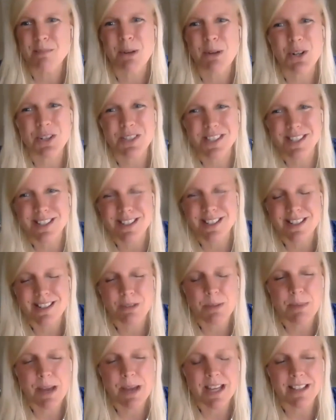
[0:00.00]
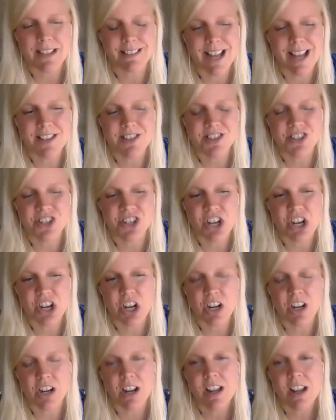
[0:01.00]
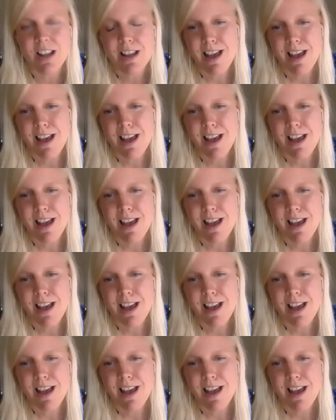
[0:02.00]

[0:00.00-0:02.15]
person, and we met last year